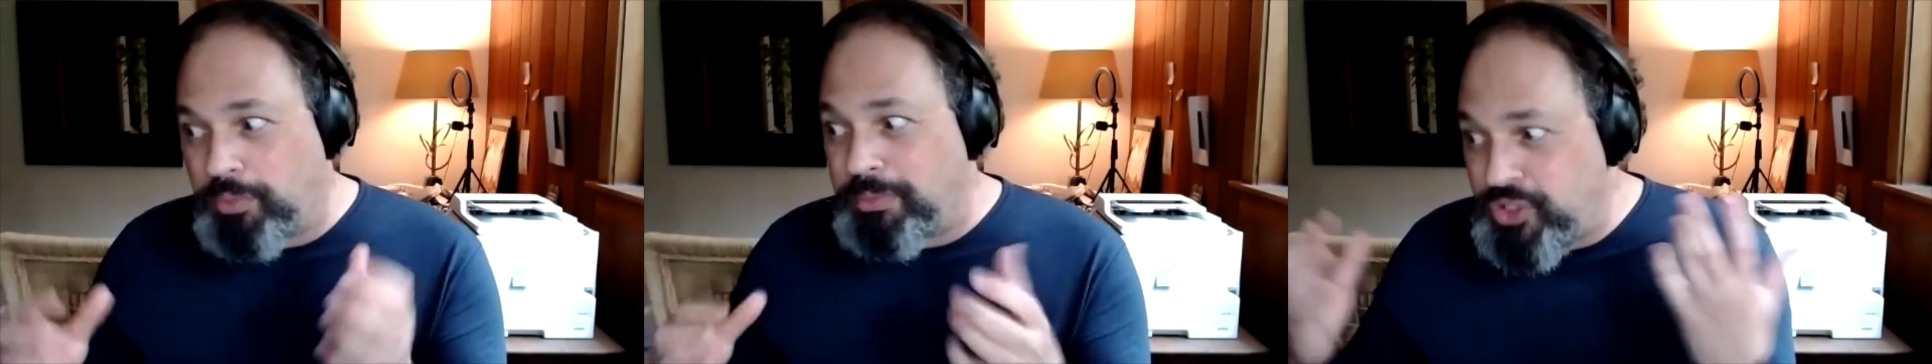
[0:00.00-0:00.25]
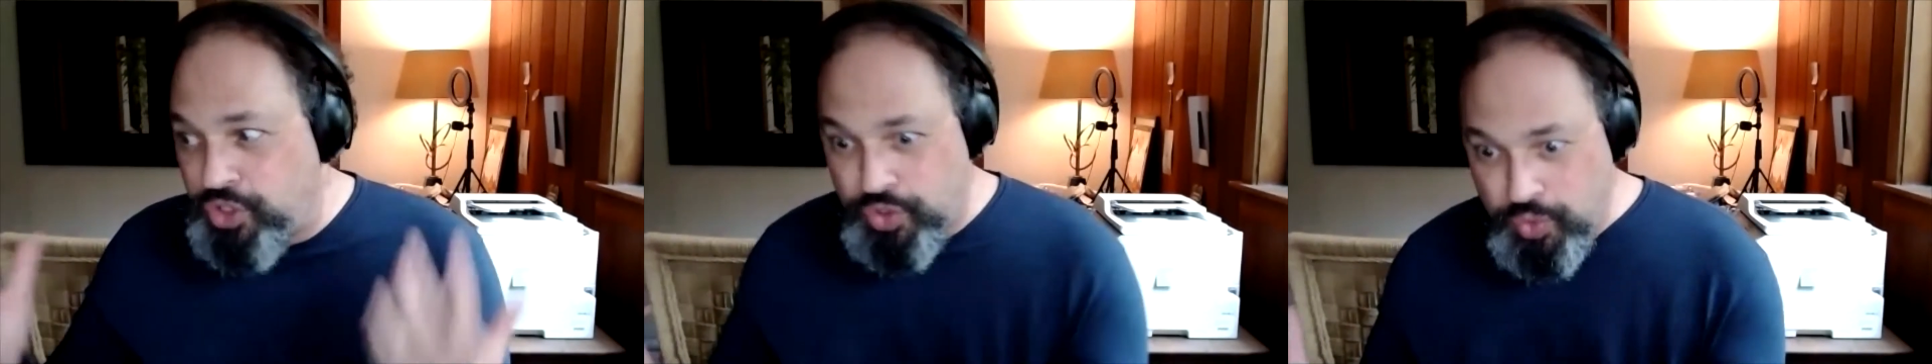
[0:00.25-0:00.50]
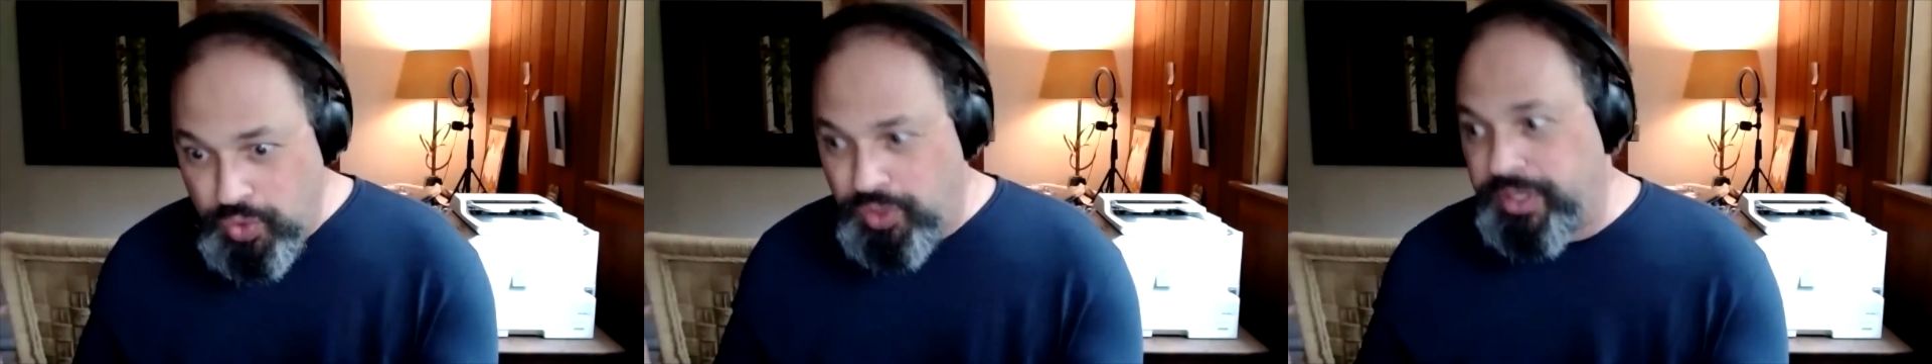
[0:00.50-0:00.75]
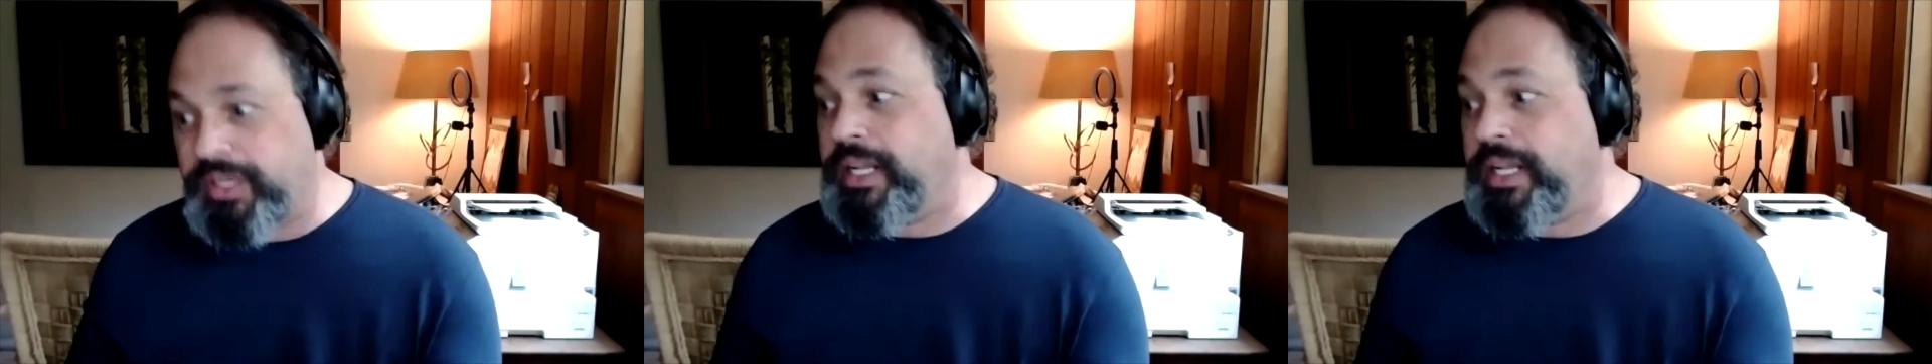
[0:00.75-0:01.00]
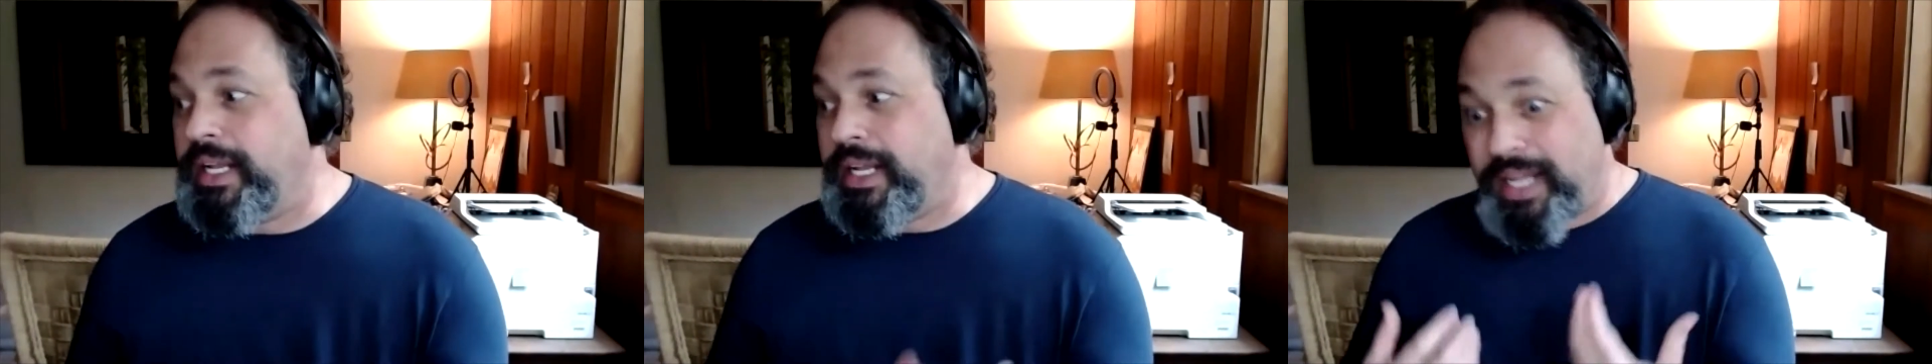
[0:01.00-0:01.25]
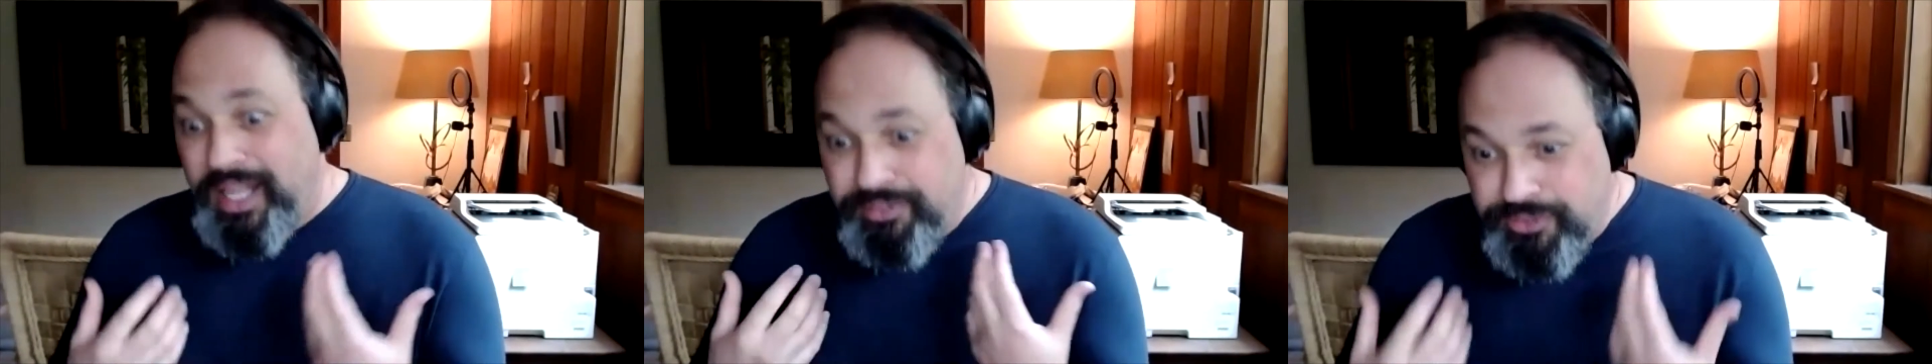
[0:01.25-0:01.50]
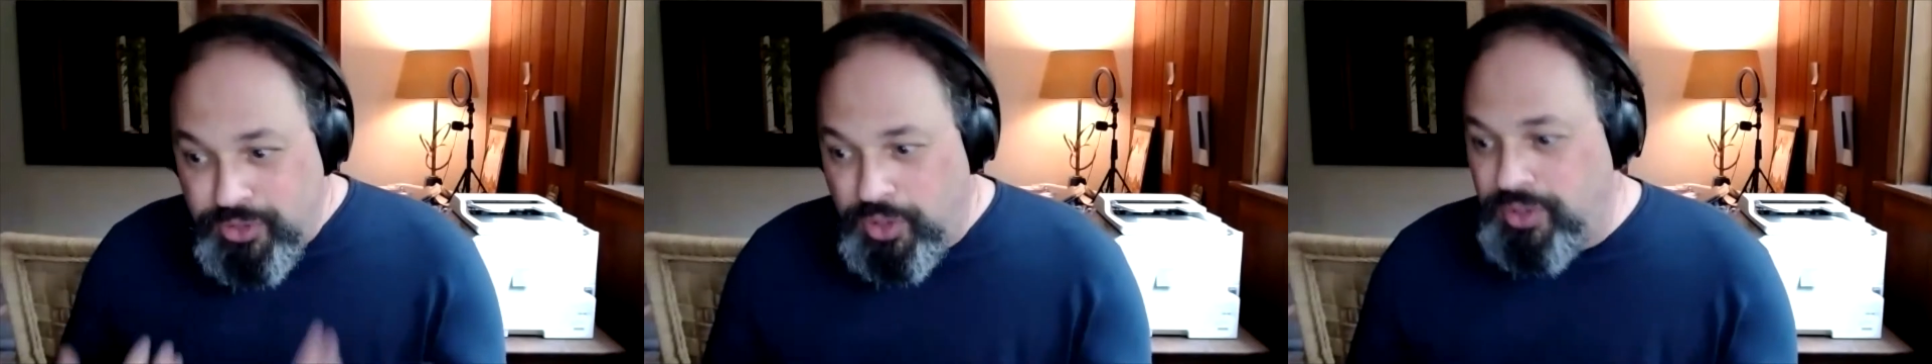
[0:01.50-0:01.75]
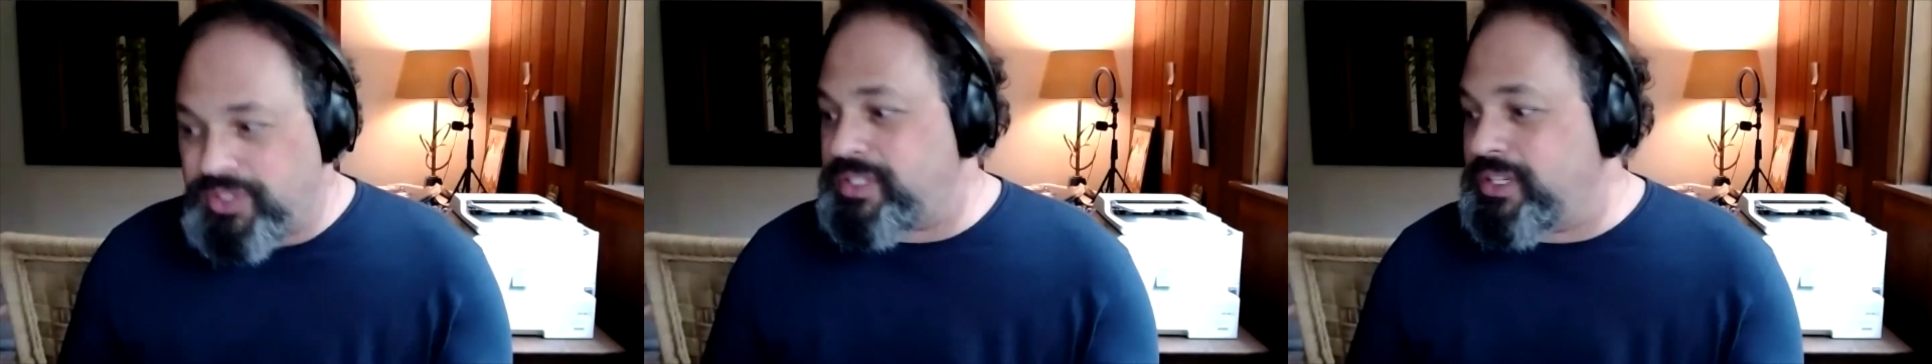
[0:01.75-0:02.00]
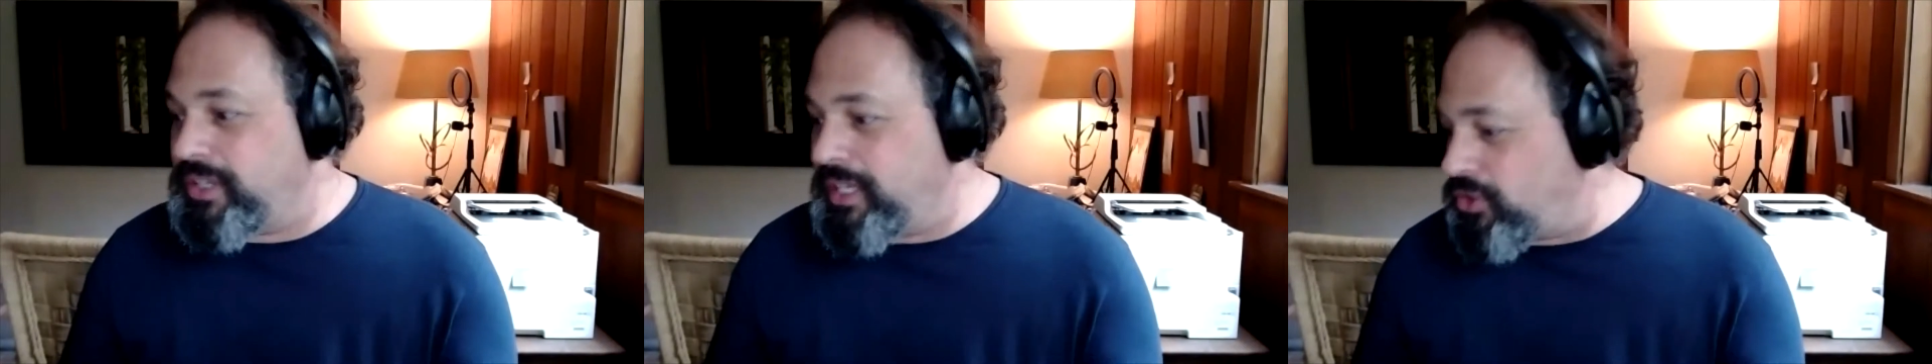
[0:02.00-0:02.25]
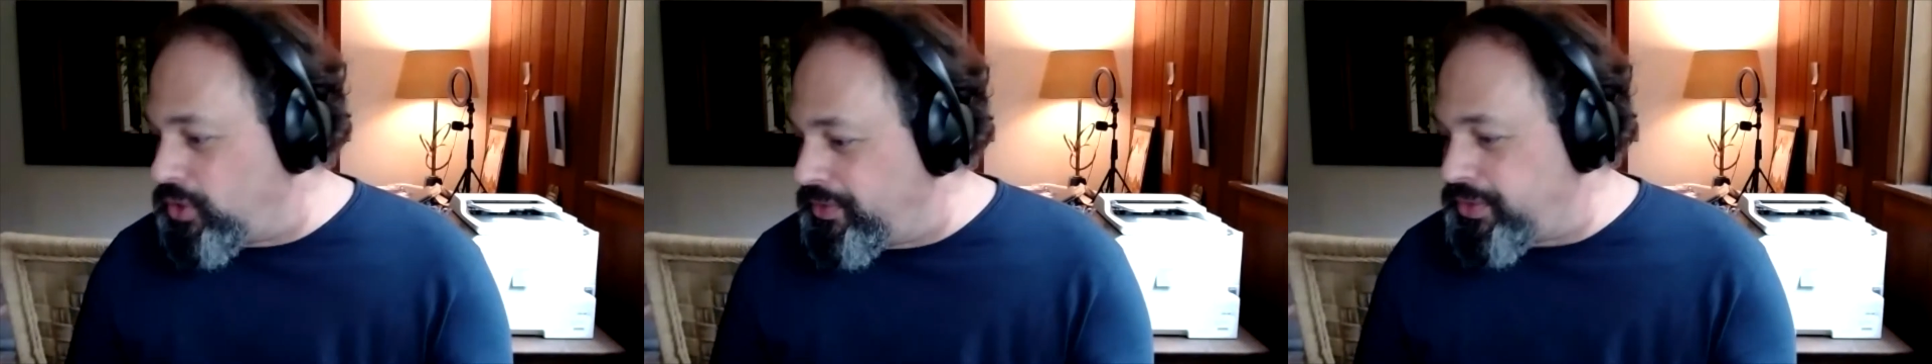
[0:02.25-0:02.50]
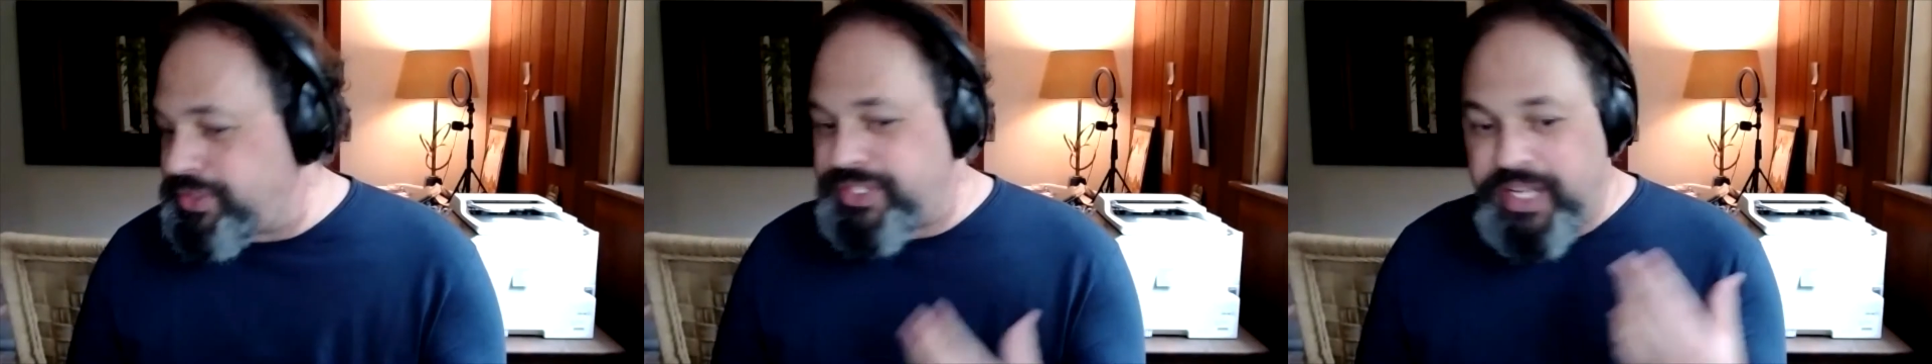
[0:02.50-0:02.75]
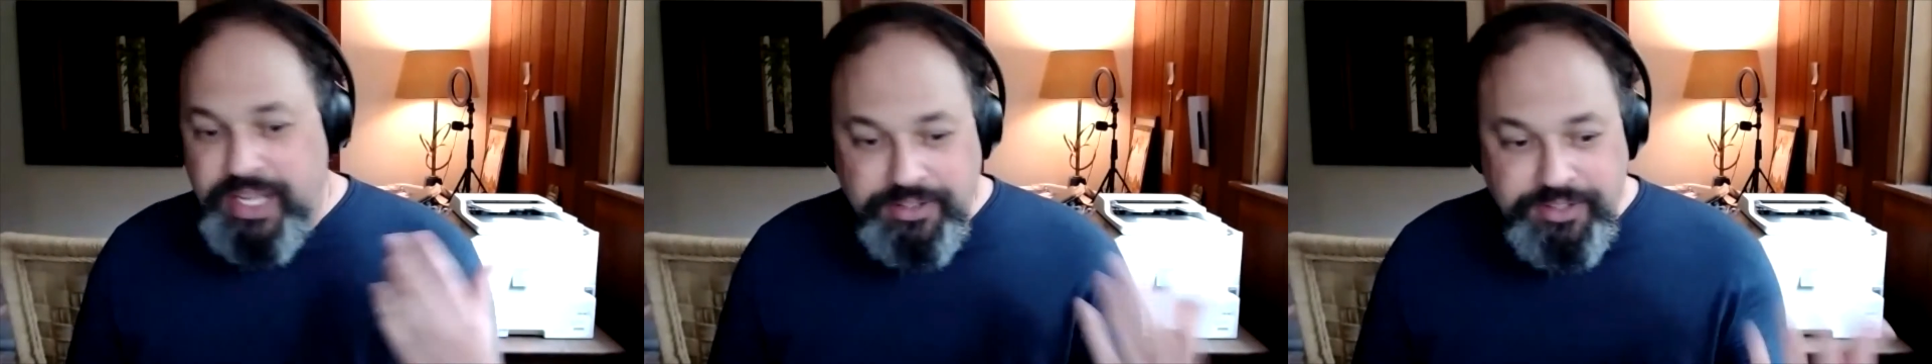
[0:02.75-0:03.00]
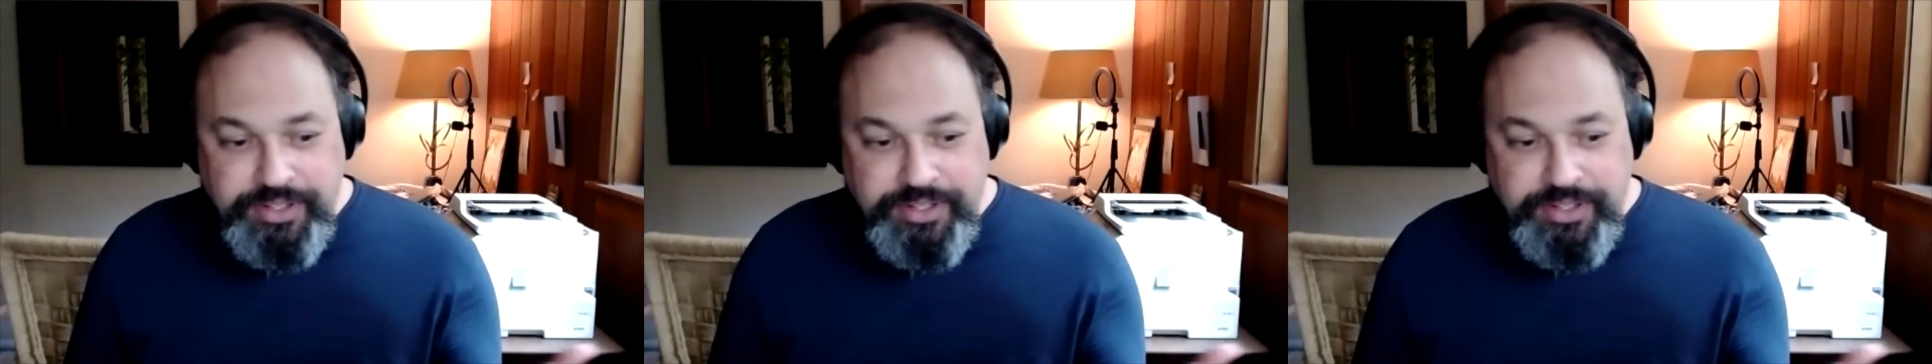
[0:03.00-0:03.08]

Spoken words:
But sure, of course, you need to understand,